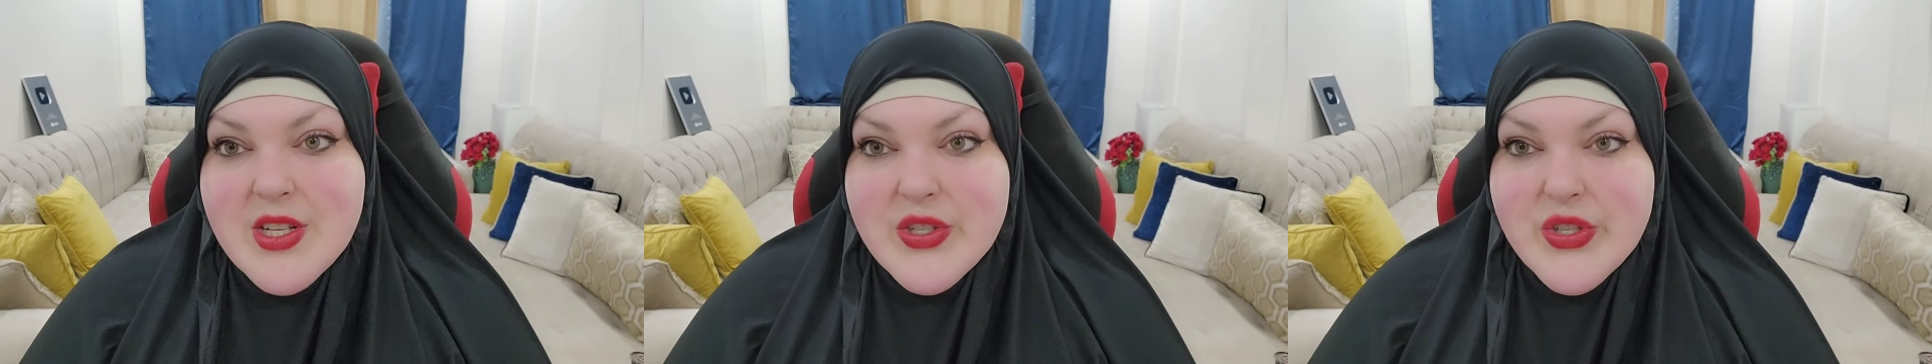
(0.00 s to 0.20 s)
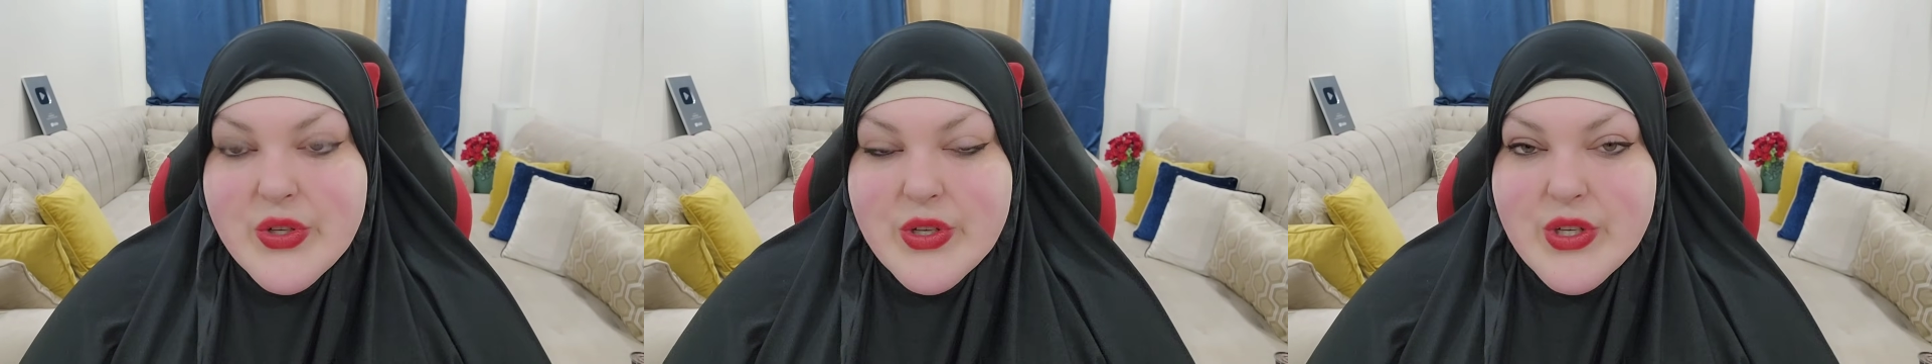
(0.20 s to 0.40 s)

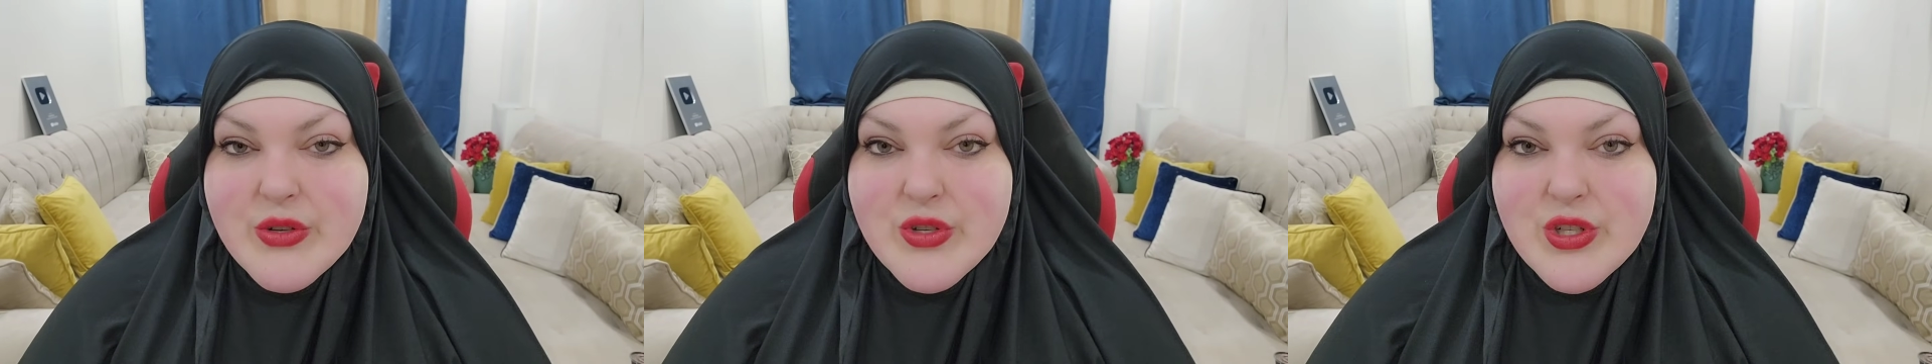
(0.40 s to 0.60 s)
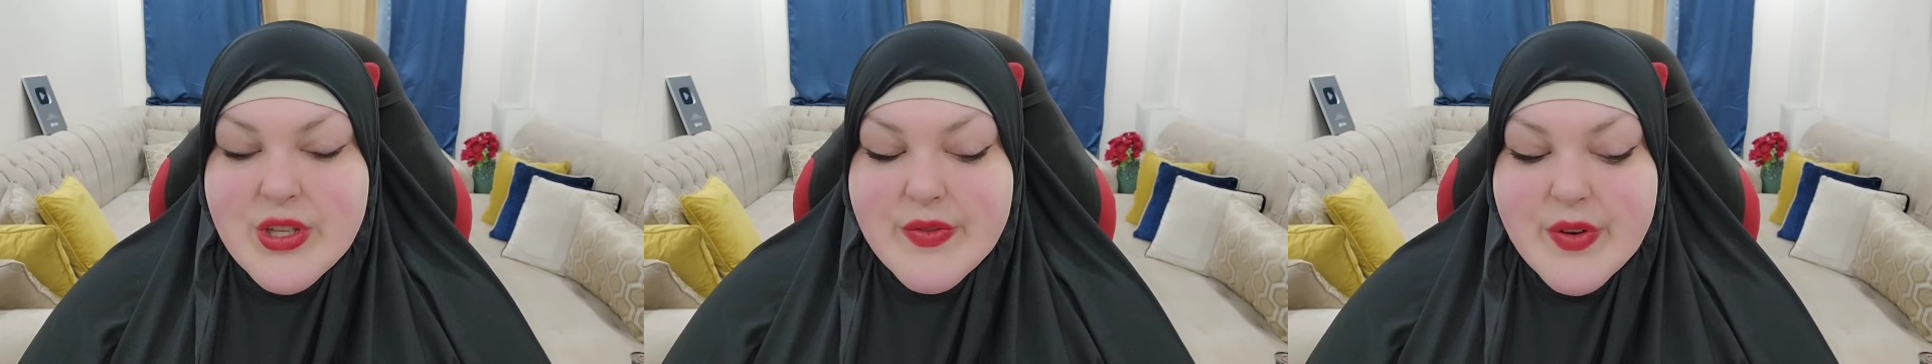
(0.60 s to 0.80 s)
So
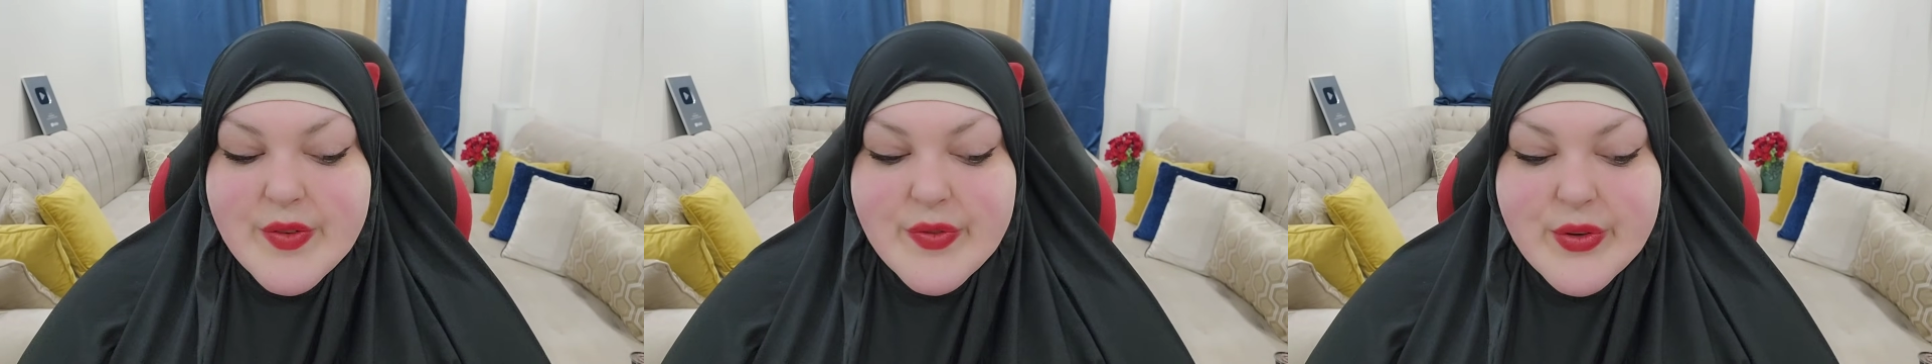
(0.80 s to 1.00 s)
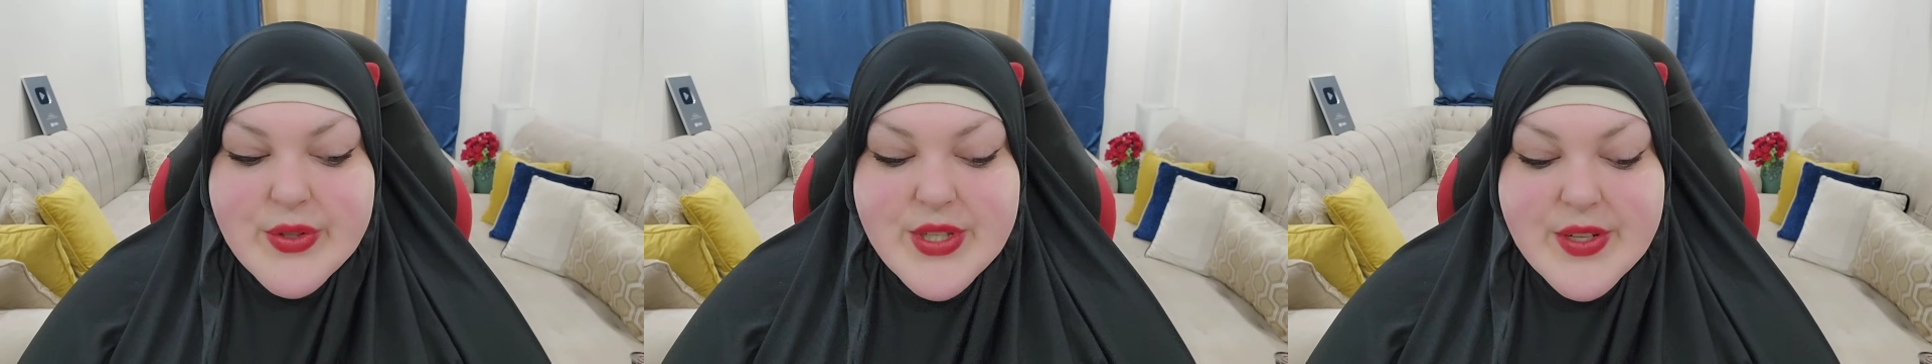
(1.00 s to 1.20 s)
usually for
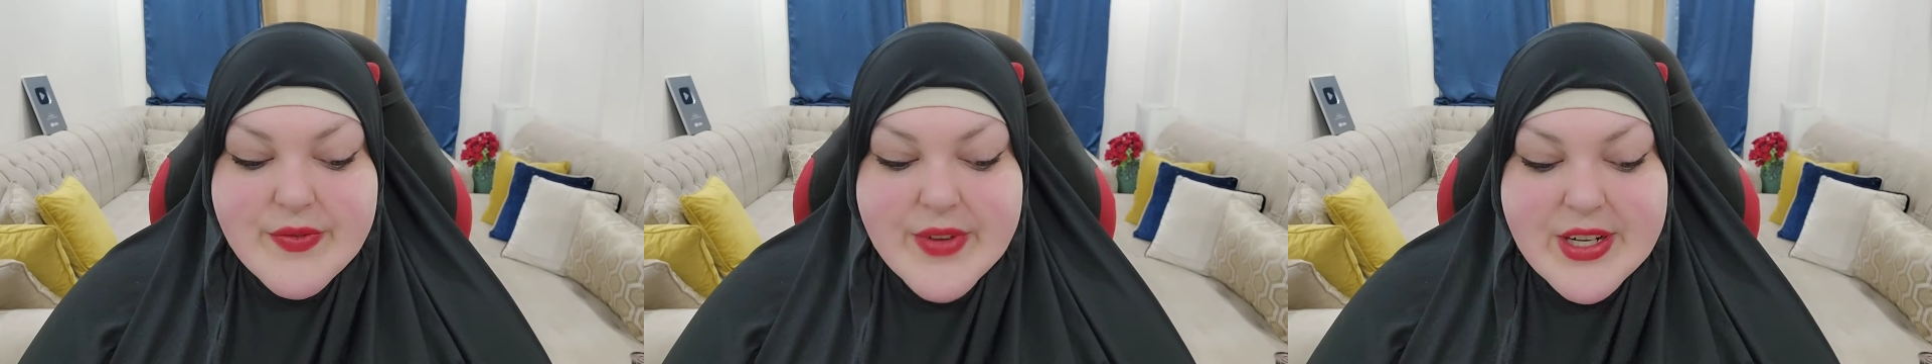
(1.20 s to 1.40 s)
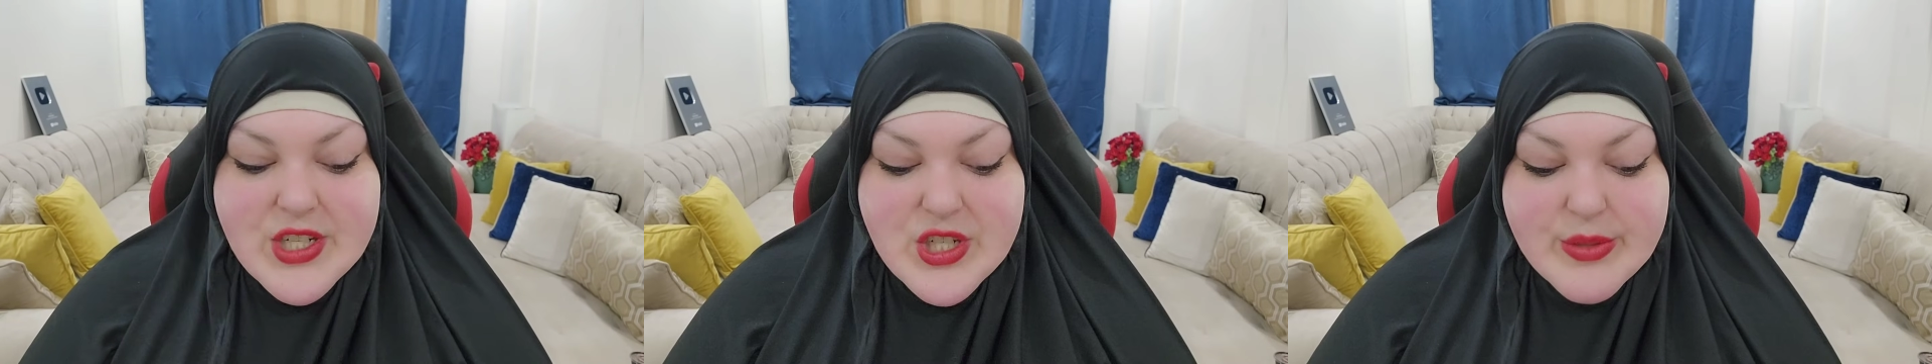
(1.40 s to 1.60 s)
fruits
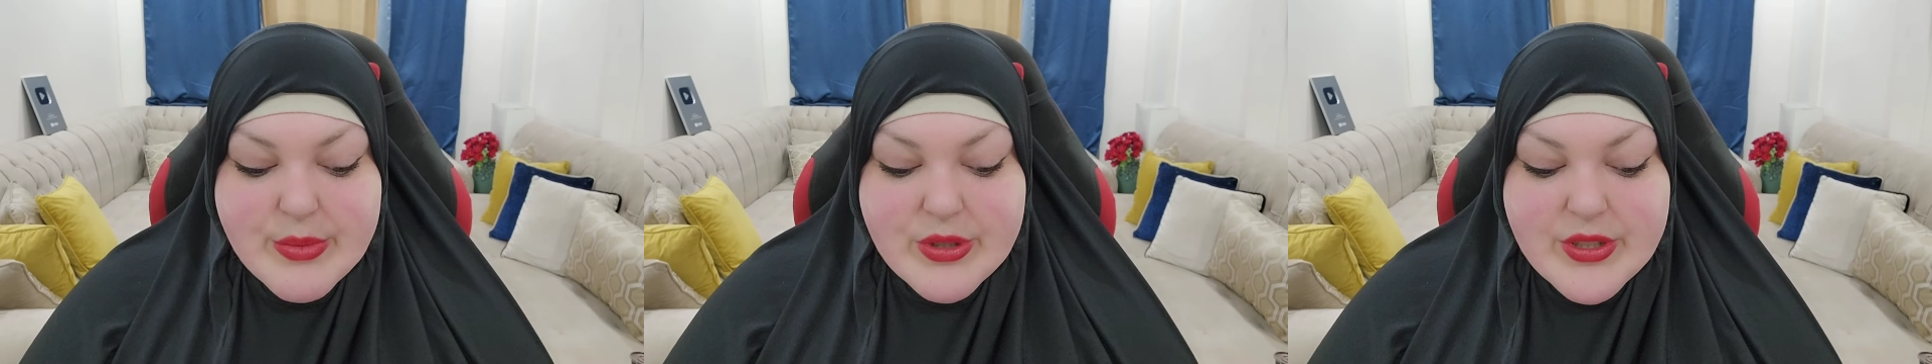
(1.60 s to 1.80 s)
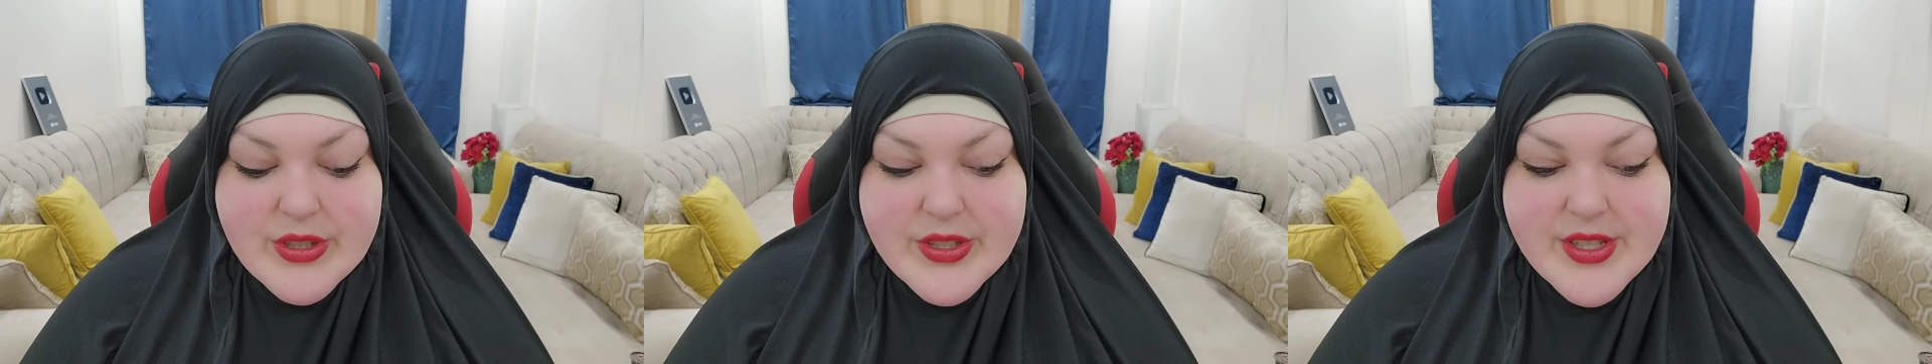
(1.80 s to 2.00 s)
and
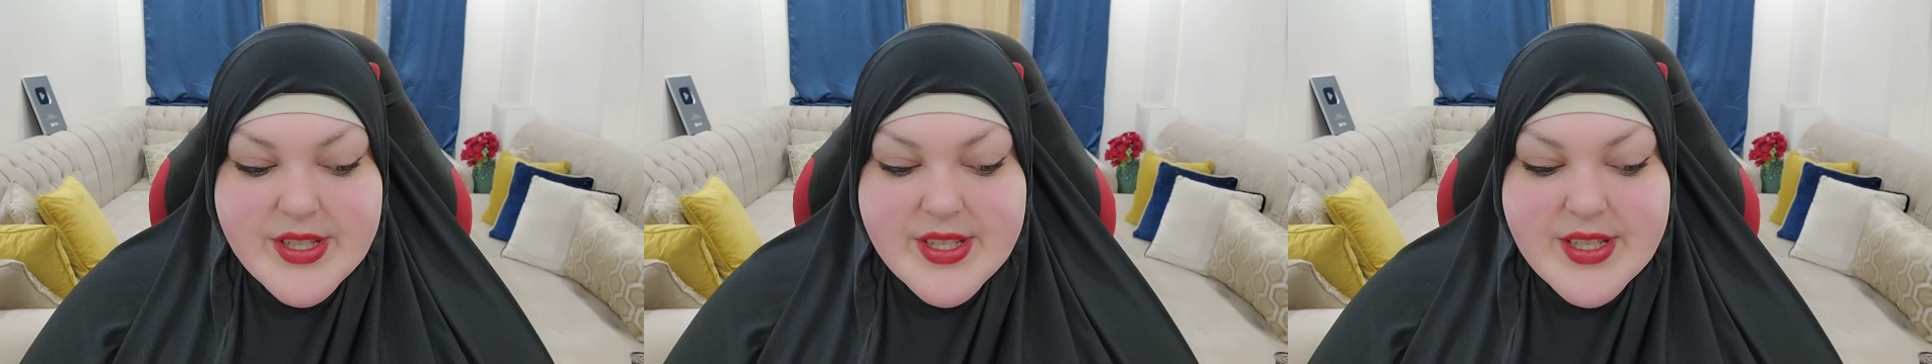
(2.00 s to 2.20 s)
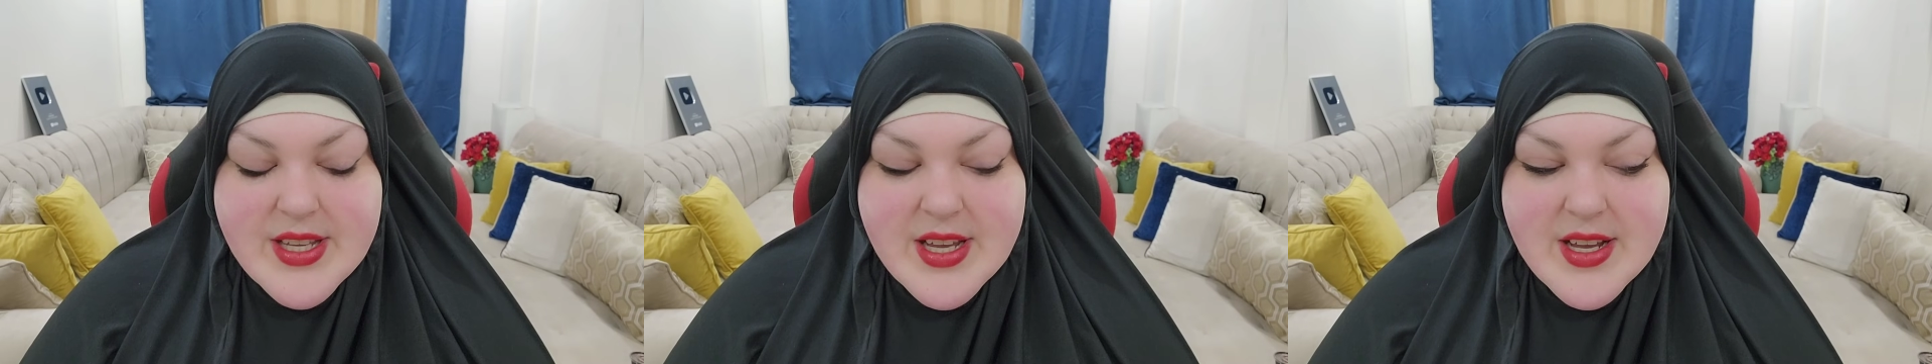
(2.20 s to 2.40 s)

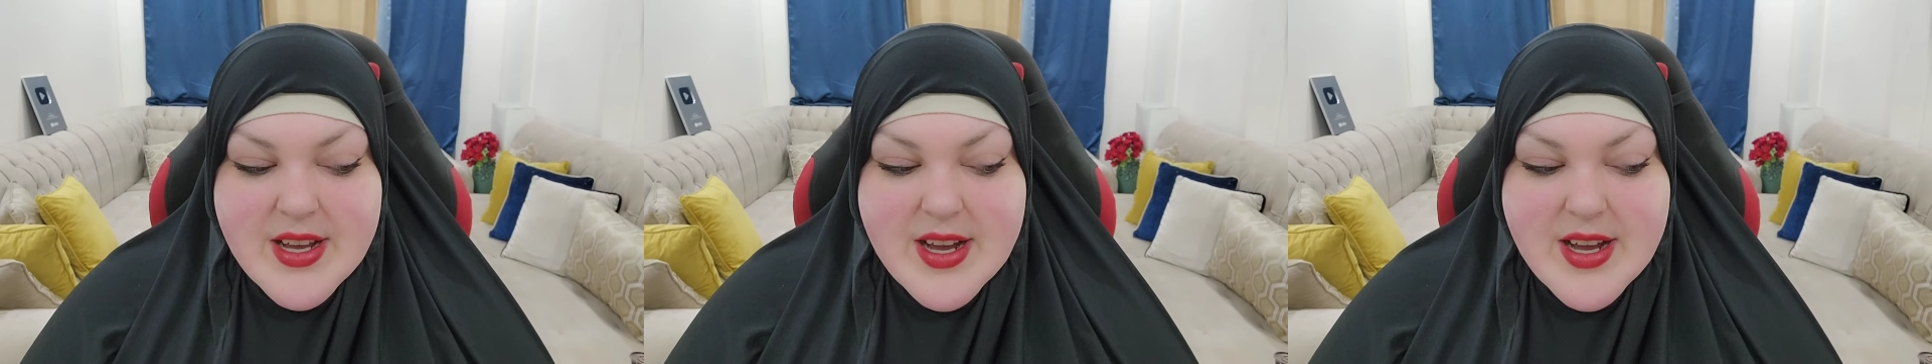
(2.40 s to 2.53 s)
vegetables,